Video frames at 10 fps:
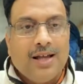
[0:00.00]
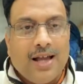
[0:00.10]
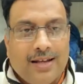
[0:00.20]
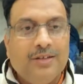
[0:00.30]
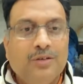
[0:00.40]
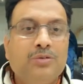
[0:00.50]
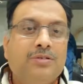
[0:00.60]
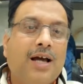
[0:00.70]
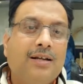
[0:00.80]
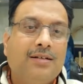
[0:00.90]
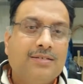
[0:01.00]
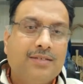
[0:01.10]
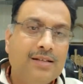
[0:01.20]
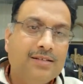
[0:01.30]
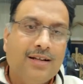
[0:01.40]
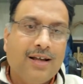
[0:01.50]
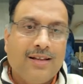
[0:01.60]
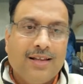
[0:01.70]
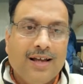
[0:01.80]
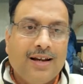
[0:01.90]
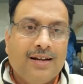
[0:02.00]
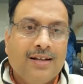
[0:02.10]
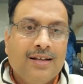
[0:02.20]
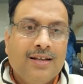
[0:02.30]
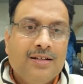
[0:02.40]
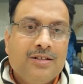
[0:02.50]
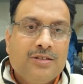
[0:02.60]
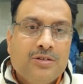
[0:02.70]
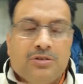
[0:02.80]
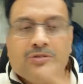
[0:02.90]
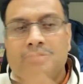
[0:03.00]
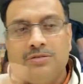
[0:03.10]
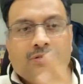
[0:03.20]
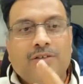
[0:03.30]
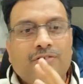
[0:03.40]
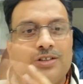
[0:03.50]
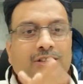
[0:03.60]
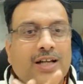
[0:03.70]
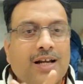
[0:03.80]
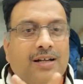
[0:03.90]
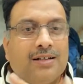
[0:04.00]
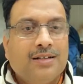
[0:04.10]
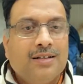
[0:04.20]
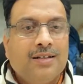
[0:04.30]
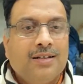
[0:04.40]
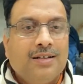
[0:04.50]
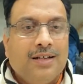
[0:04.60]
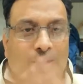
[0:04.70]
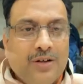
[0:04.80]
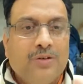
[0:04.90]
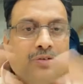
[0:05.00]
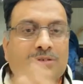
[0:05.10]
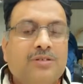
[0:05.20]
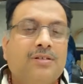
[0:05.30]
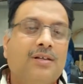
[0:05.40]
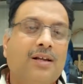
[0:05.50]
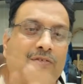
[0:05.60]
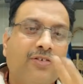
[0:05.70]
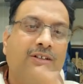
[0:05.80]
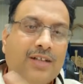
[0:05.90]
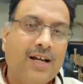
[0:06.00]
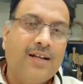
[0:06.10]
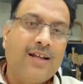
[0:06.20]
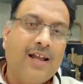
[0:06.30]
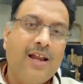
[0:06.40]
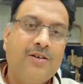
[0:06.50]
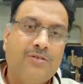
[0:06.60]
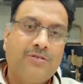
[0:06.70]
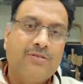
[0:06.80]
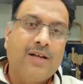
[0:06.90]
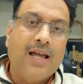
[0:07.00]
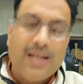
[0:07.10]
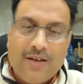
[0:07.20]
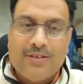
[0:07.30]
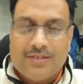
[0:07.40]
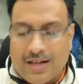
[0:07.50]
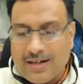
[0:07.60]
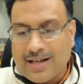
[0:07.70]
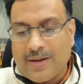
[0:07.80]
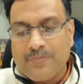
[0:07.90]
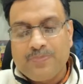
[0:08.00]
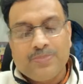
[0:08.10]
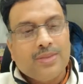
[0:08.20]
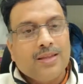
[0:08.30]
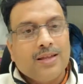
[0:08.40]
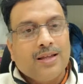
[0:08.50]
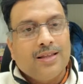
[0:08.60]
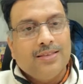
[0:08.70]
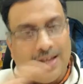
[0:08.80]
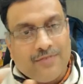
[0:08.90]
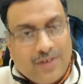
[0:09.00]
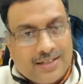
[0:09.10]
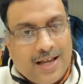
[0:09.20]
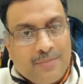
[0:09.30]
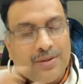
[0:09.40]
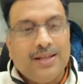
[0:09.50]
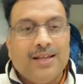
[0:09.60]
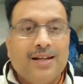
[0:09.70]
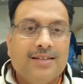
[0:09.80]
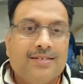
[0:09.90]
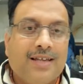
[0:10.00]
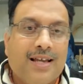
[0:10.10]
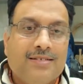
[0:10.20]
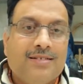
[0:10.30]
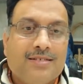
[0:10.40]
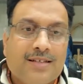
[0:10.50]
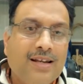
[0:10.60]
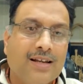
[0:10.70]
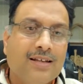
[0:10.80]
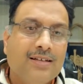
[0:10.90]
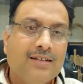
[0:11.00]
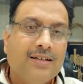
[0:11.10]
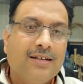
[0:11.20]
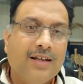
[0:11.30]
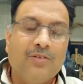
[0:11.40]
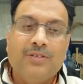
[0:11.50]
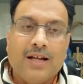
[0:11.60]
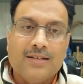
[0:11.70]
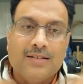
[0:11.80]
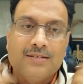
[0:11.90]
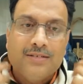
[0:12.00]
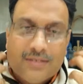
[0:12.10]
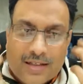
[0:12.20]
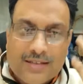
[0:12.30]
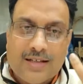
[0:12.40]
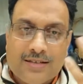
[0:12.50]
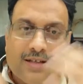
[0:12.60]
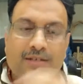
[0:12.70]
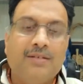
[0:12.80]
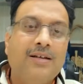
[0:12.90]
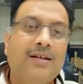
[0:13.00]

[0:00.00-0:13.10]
and use that cells that are there to differentiate, induce, differentiate into any other cell type that, for example, here in this case, skin, that is, it has a